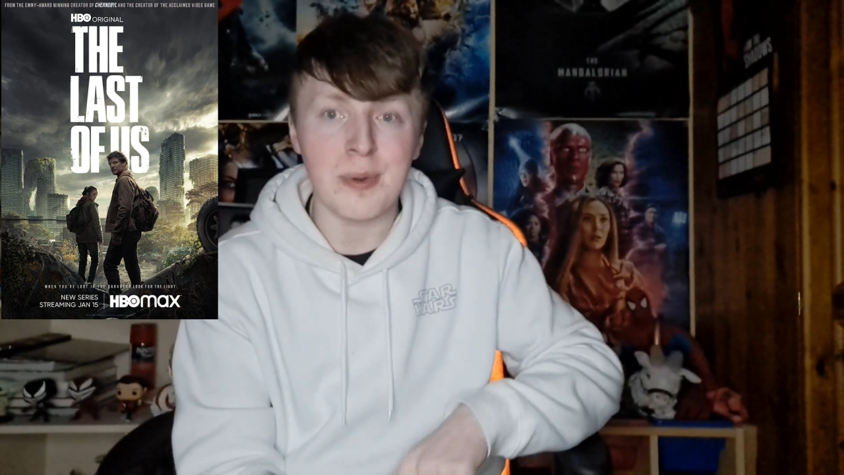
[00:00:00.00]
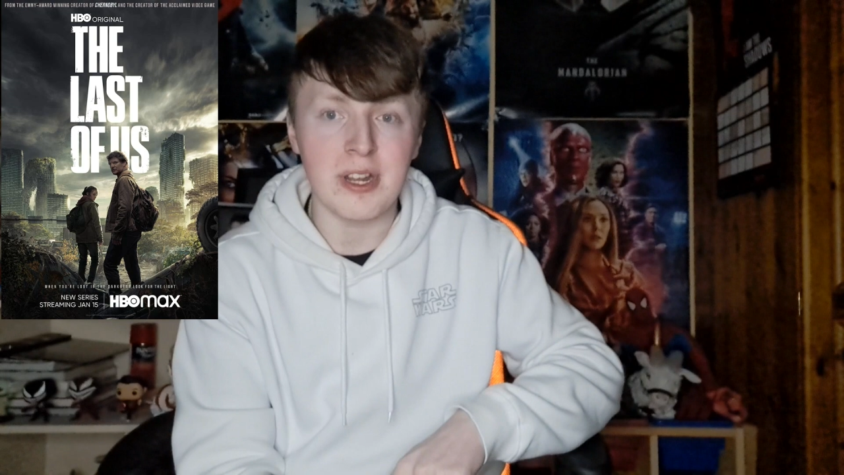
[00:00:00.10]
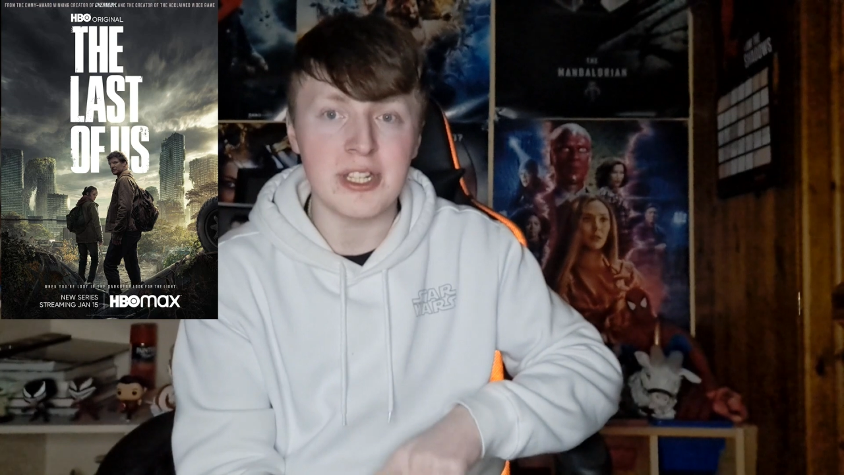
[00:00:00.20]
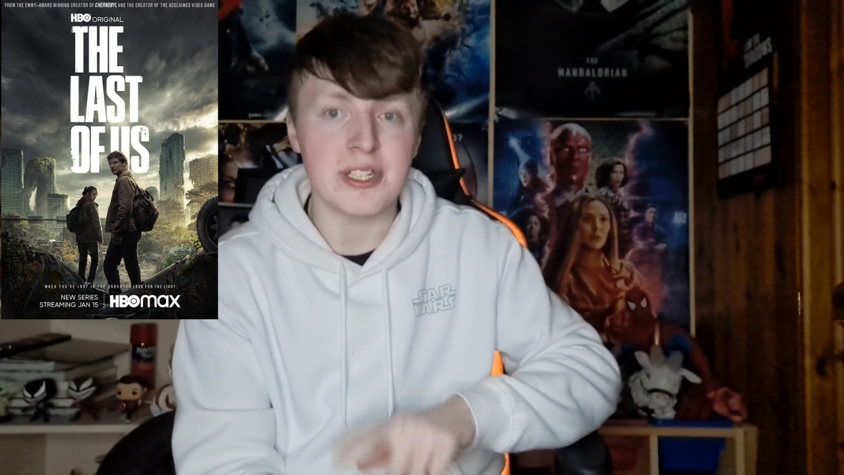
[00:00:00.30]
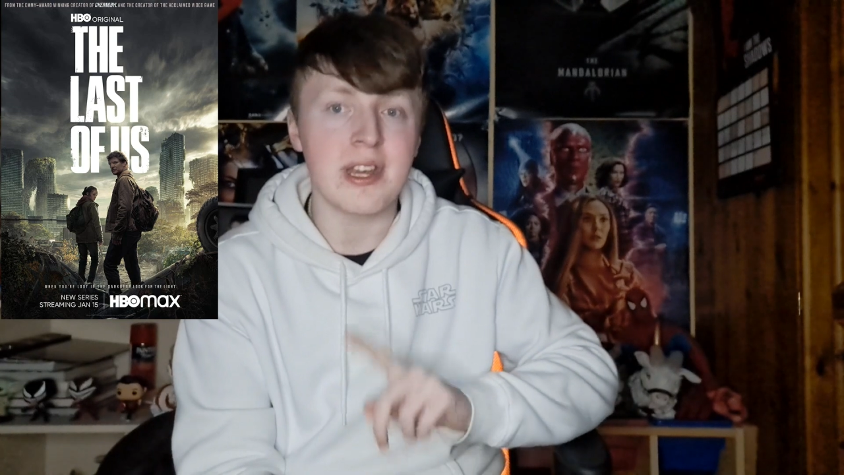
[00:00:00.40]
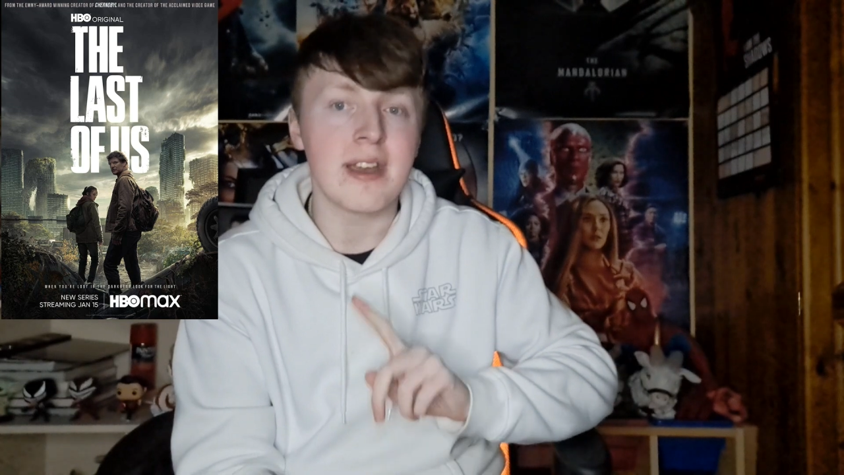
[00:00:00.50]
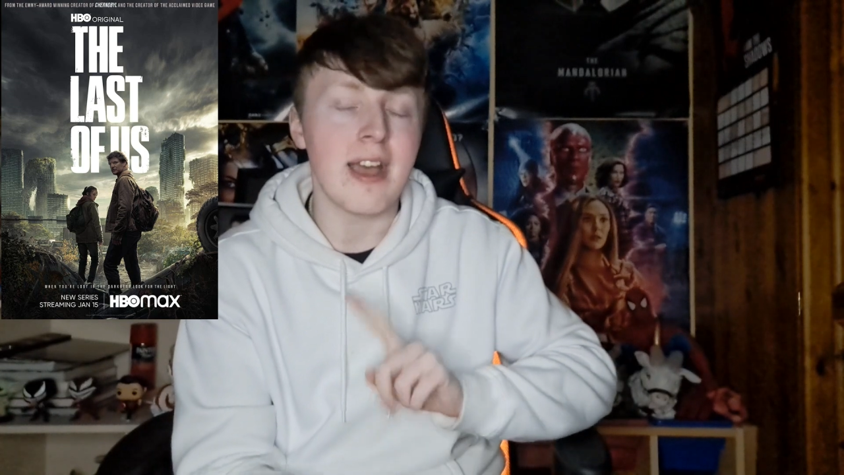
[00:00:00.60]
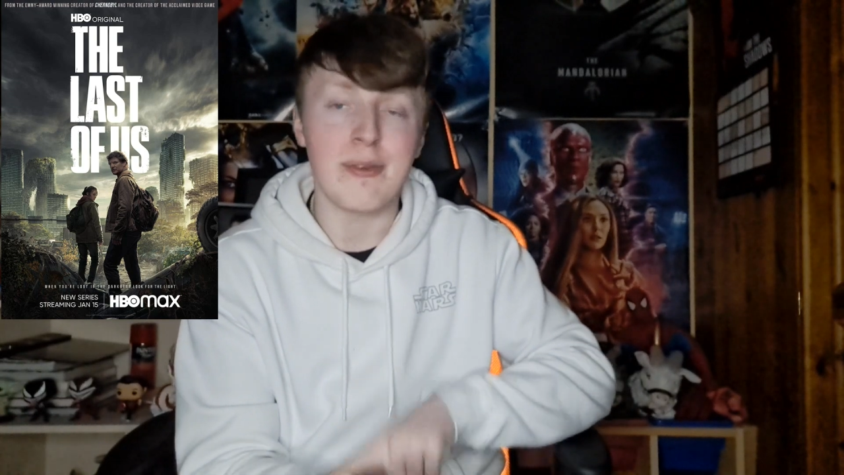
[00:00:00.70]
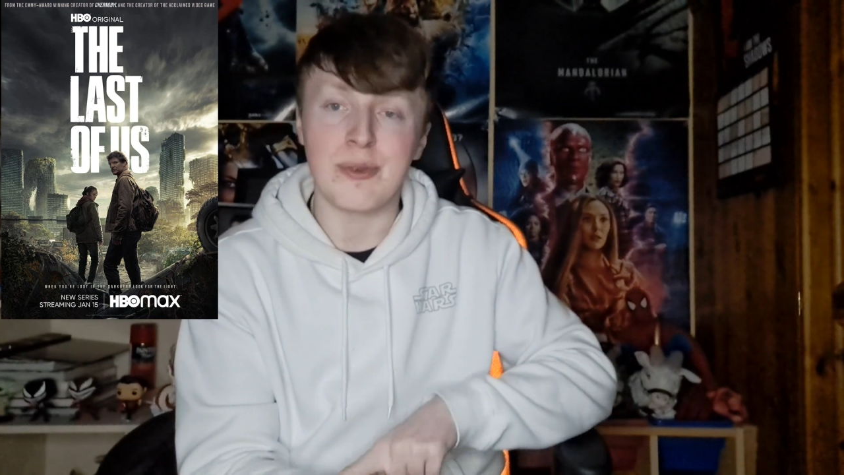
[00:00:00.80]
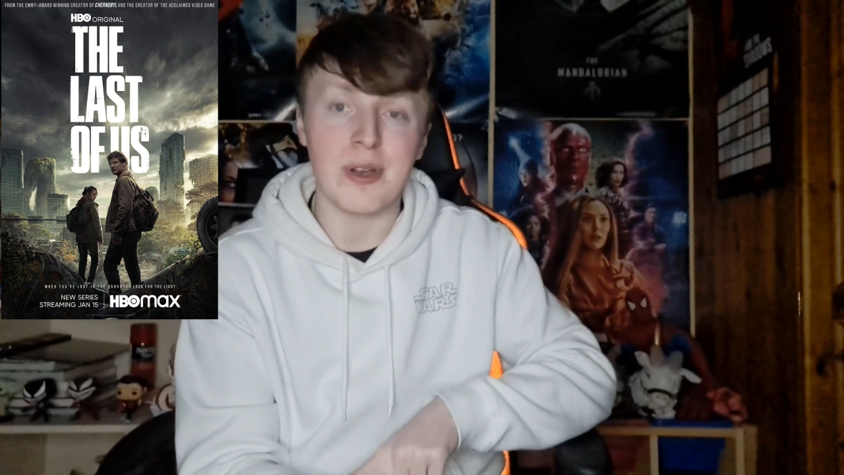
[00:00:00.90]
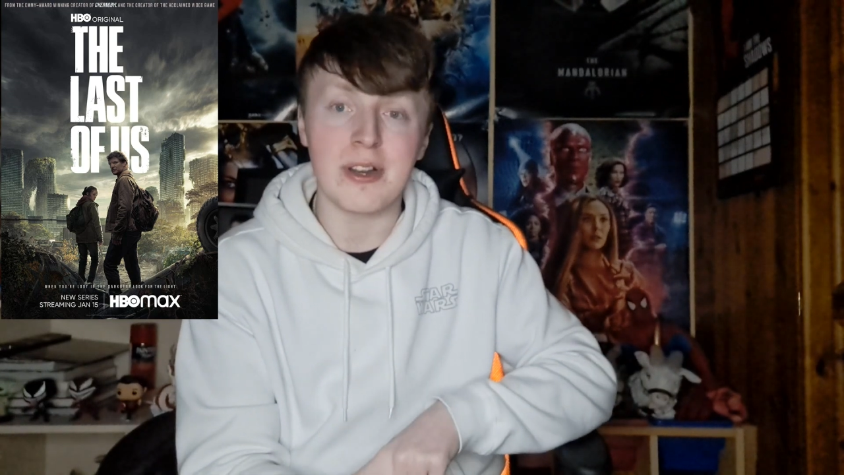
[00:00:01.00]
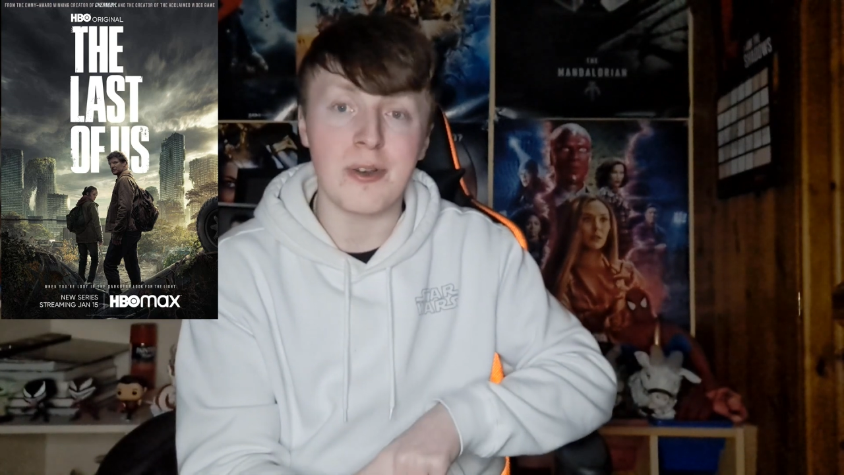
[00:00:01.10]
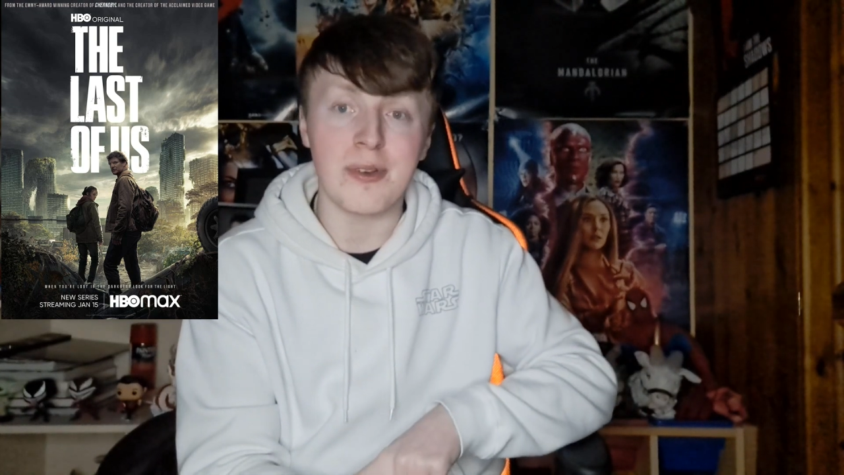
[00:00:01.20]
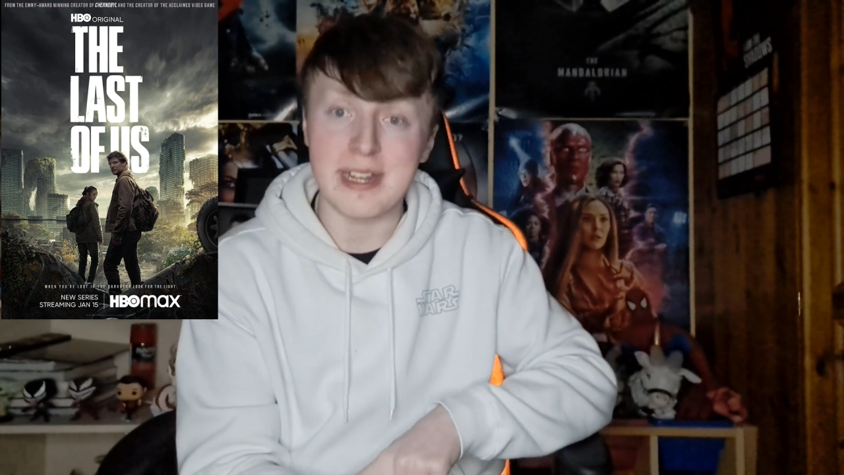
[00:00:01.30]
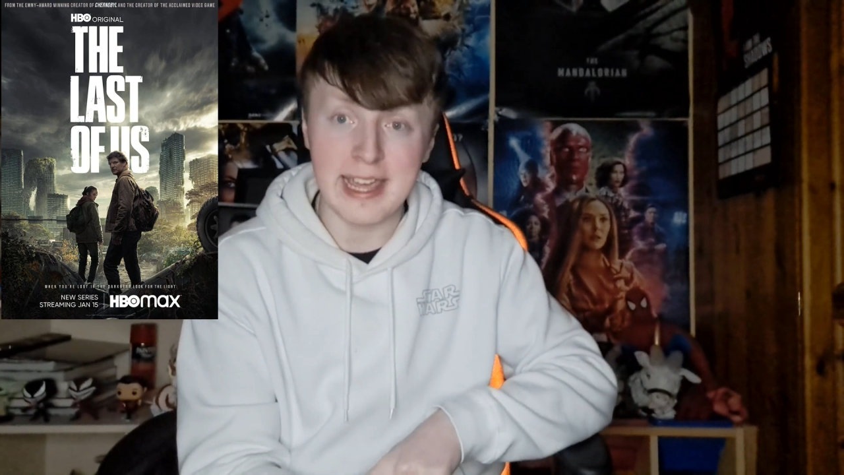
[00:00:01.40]
because as you all
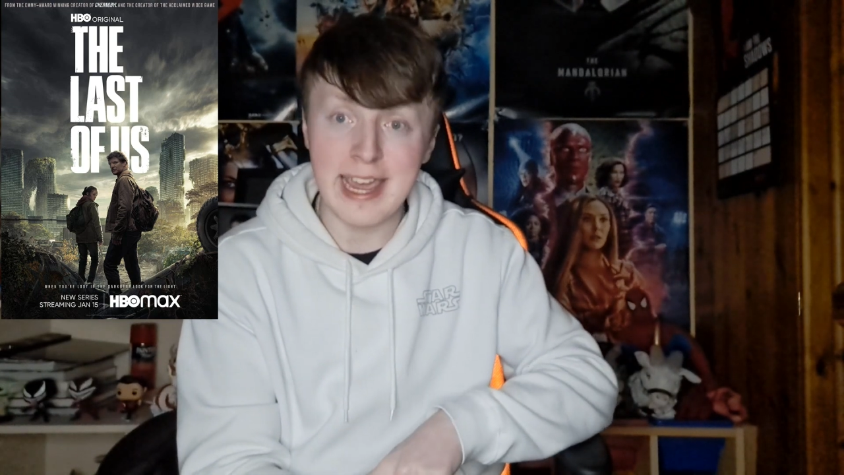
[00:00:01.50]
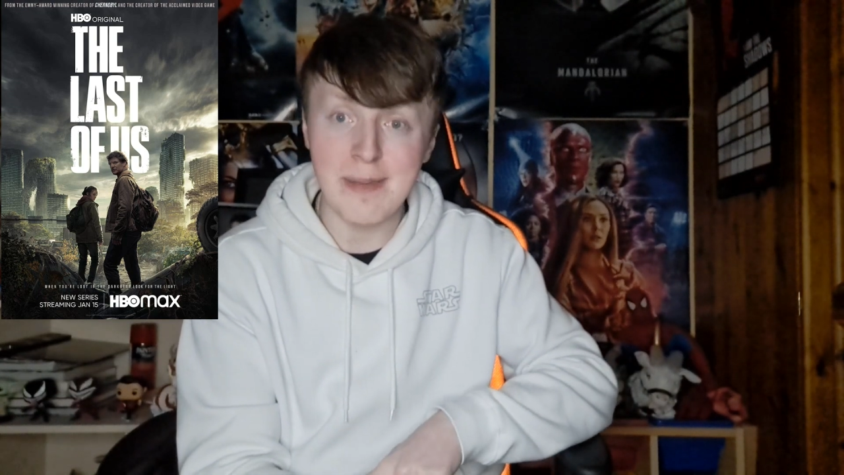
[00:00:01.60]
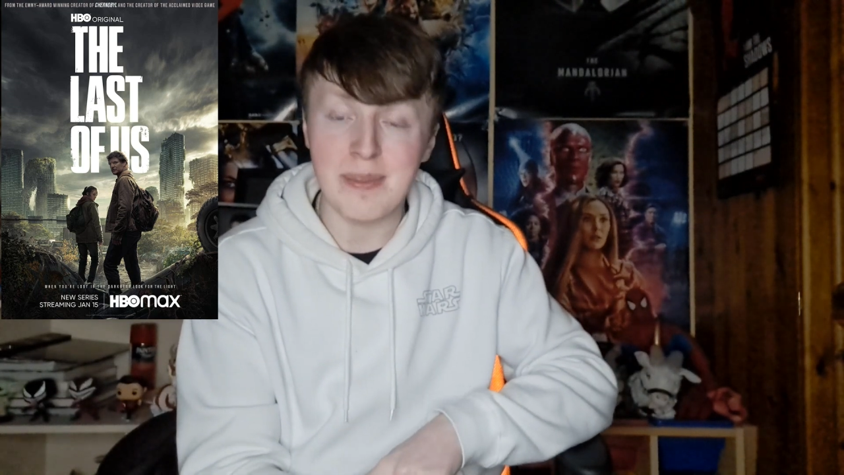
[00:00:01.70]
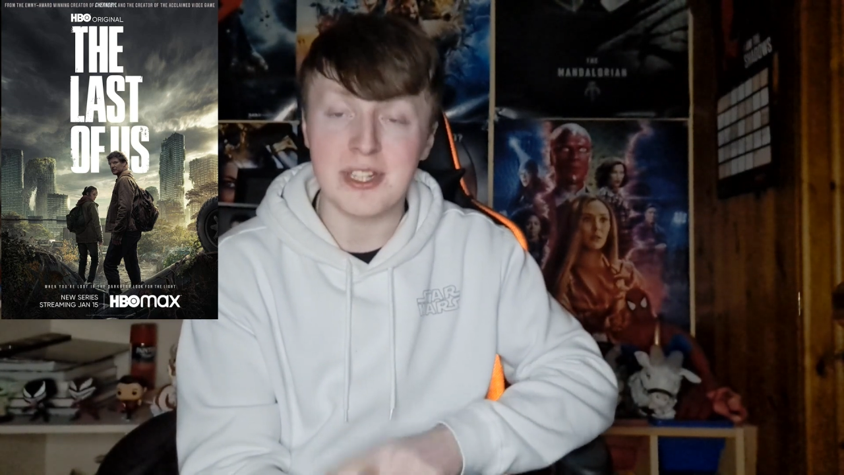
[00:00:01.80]
know in the game,